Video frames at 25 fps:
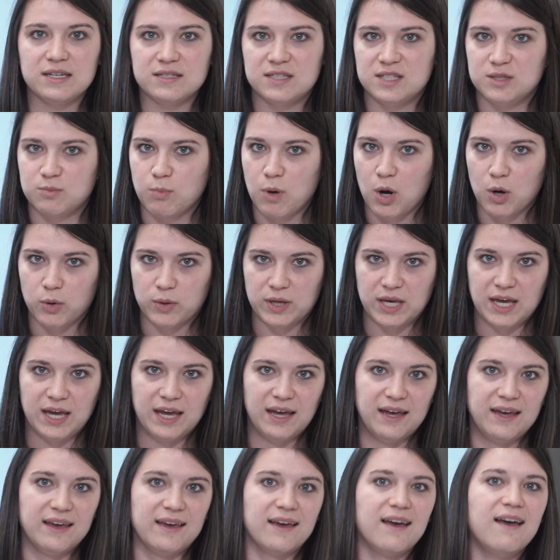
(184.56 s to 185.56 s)

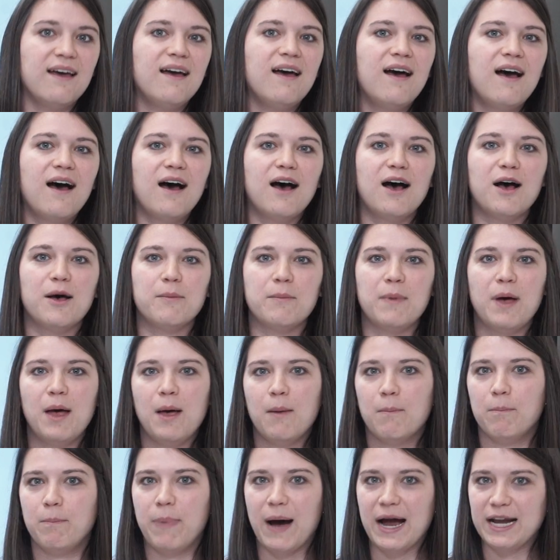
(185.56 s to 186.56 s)
smoking,
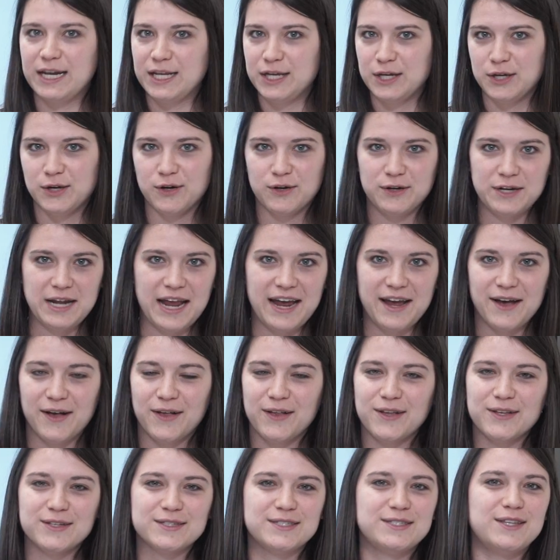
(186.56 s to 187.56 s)
biting your
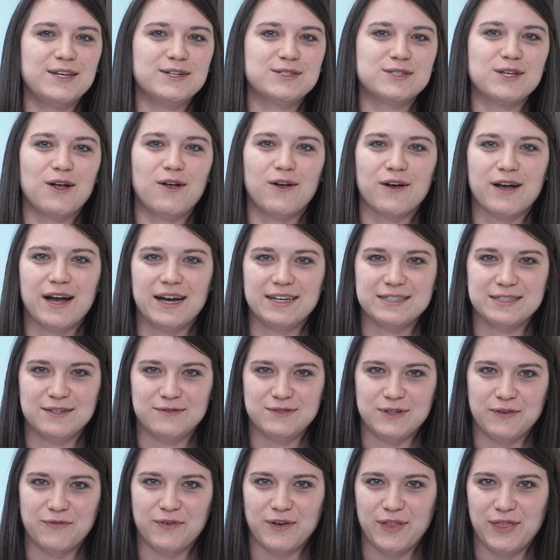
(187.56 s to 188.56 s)
nails, there's all kinds
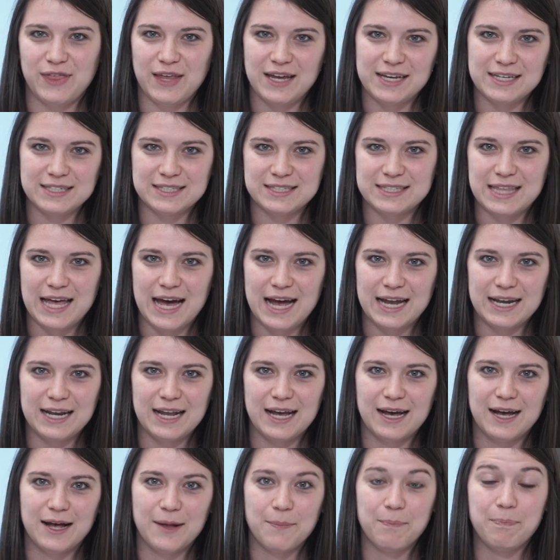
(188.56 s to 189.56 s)
of different things that
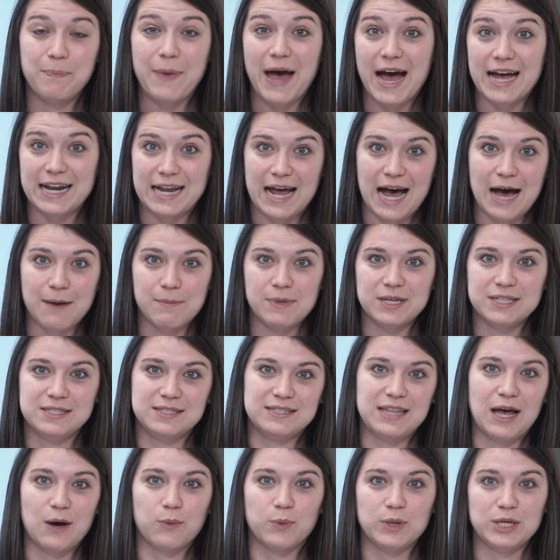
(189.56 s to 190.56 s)
bad habits
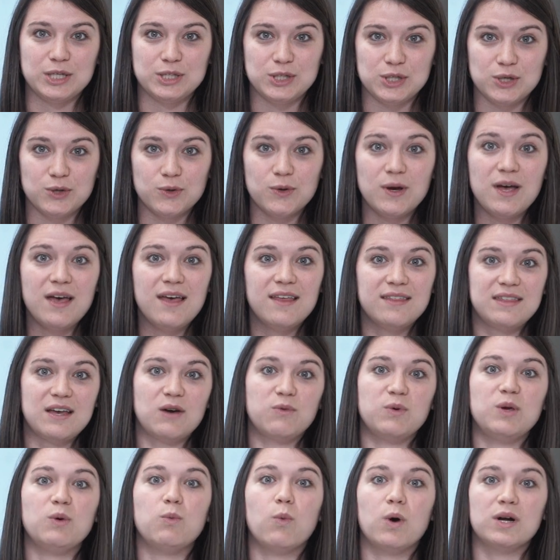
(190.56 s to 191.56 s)
that we do
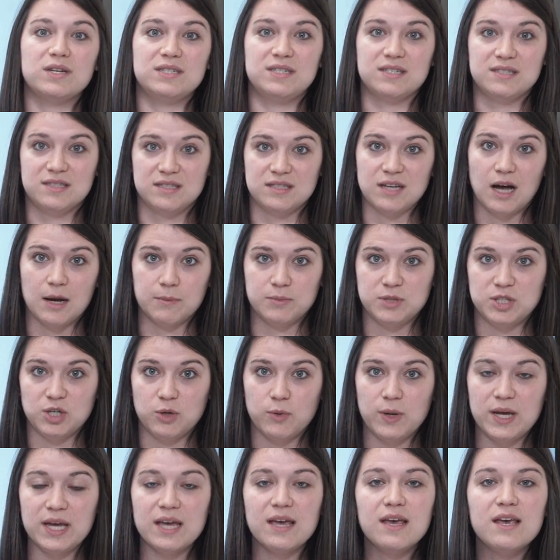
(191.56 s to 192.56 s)
that we want to stop
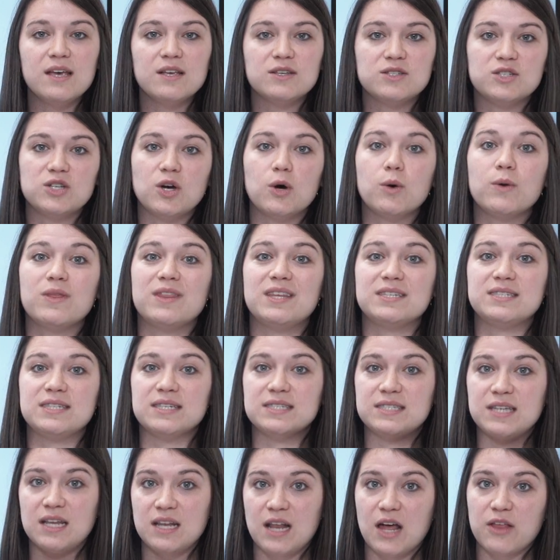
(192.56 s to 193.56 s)
doing. So this
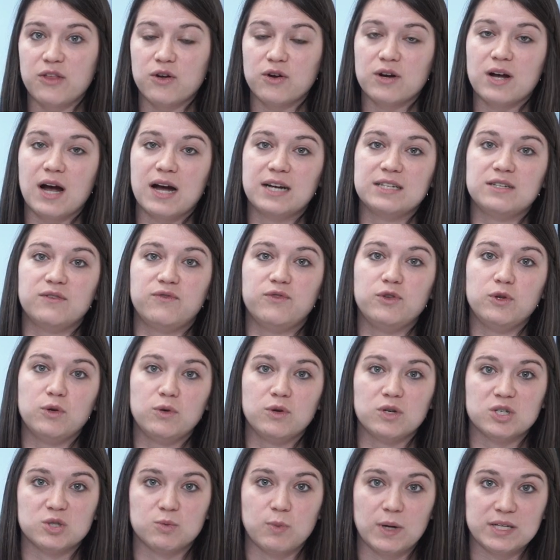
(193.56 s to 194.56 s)
is another kind of New
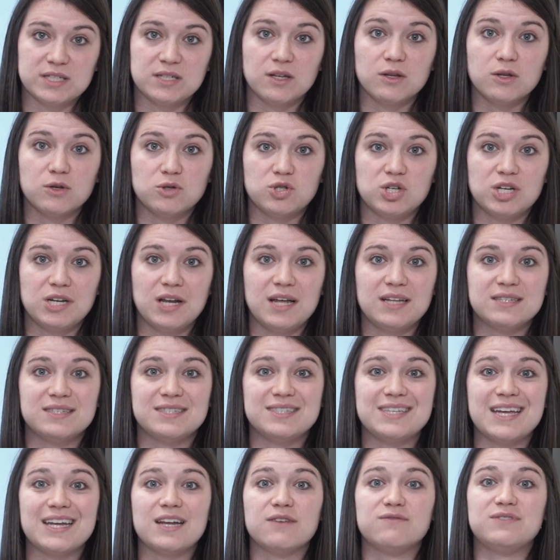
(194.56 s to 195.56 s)
Year's resolution.
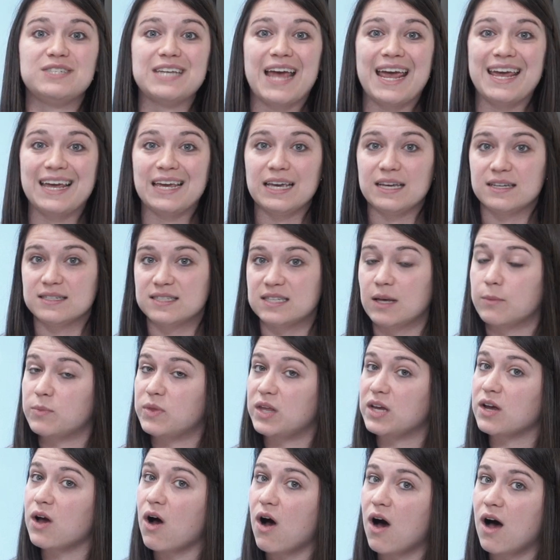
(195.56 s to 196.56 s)
Instead of taking
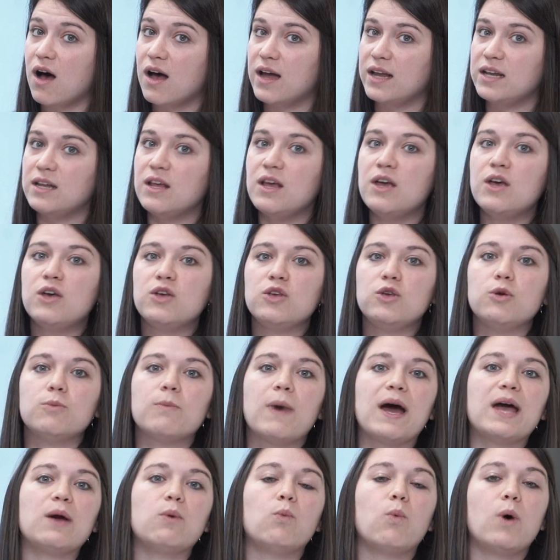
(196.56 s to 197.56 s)
something on, you
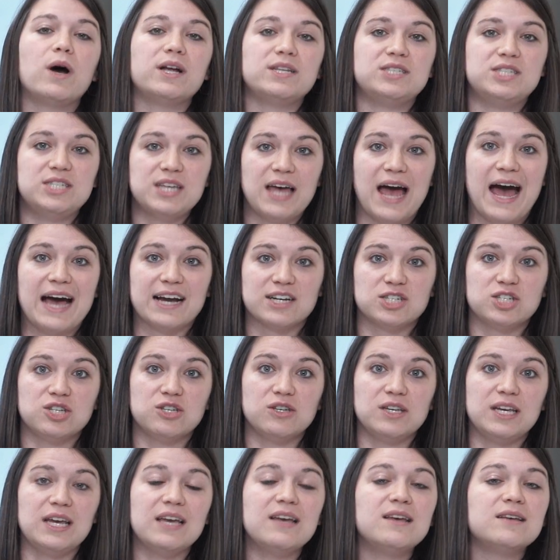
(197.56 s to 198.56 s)
might want to
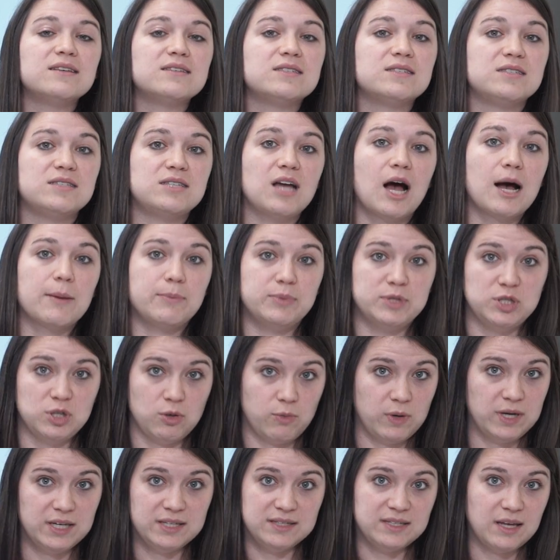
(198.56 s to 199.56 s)
actually stop
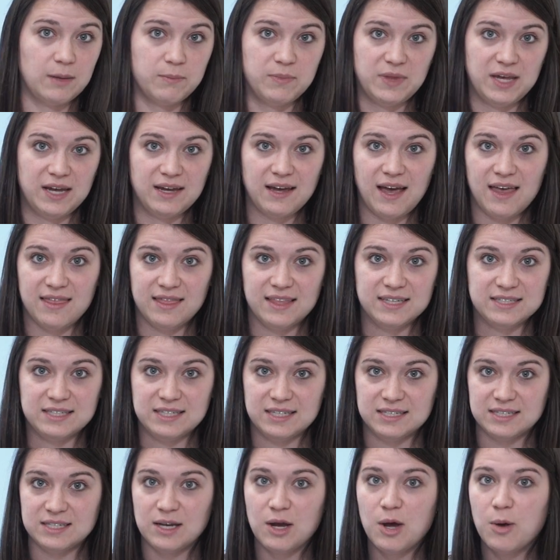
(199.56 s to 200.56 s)
doing something, and this
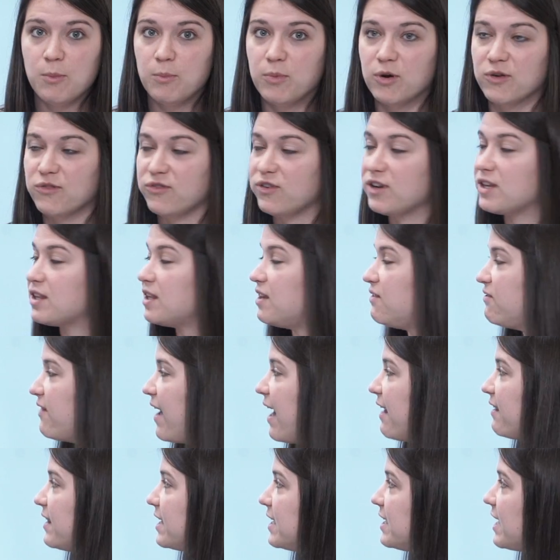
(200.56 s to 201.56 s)
is perfectly
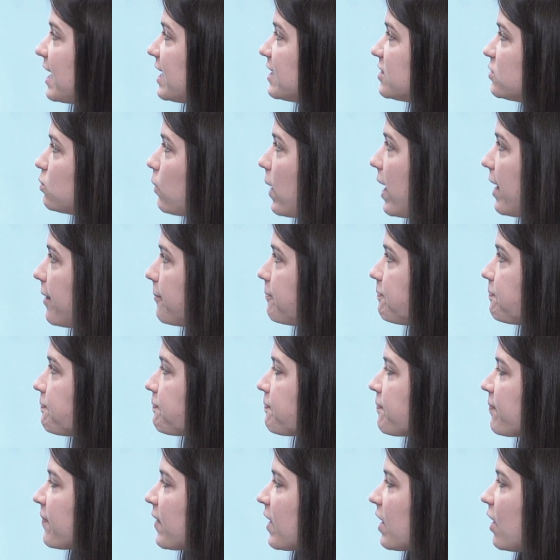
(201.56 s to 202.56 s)
valid as well.
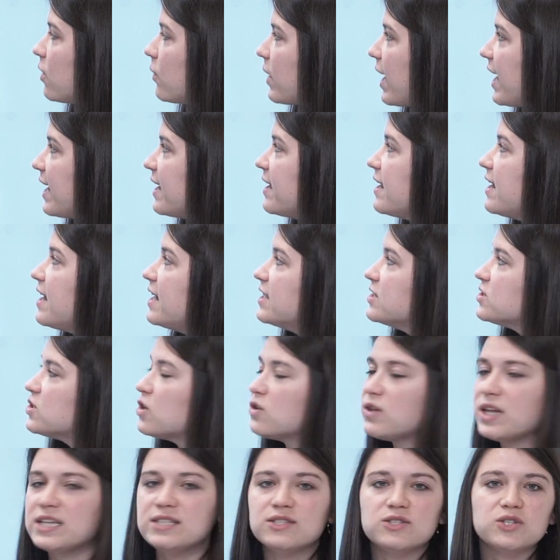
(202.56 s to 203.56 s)
Okay,
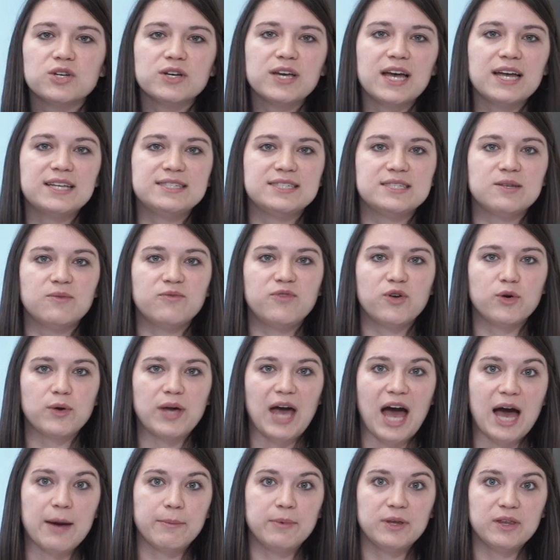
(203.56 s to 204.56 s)
so let's look at some
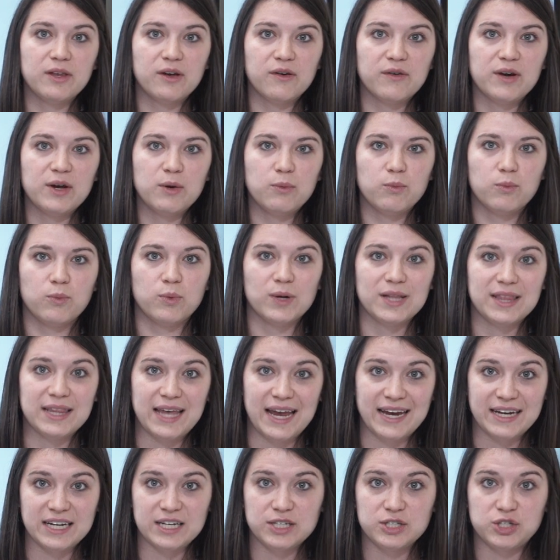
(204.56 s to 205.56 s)
vocabulary
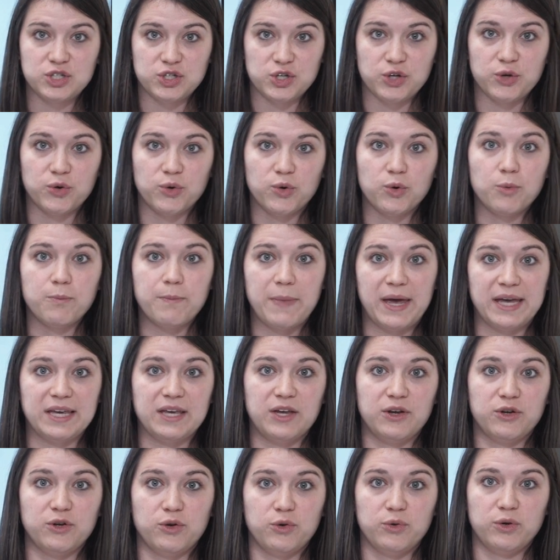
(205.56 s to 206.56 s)
related to
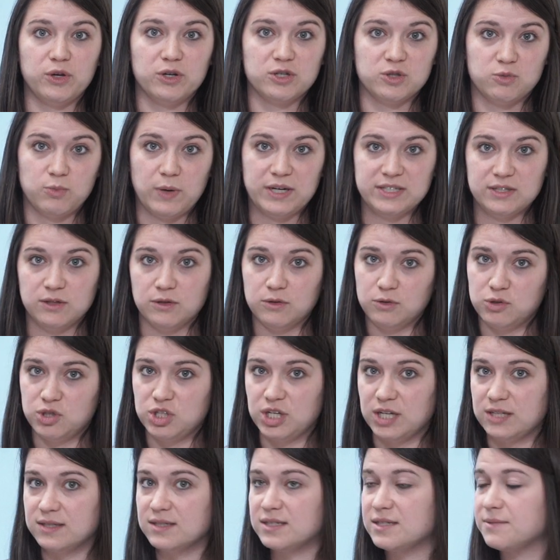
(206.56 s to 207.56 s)
making New Year's
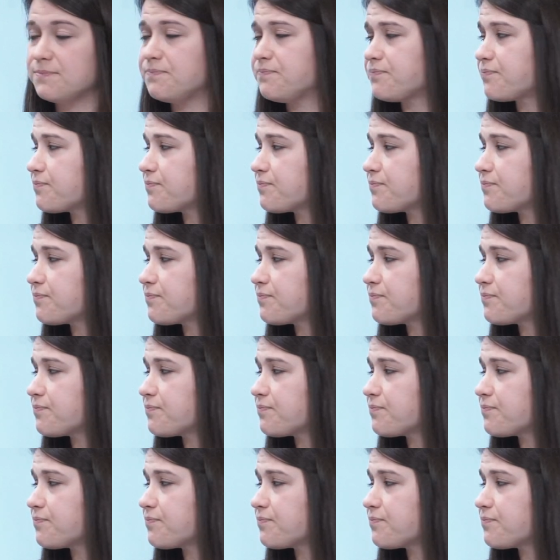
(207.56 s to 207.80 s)
resolutions.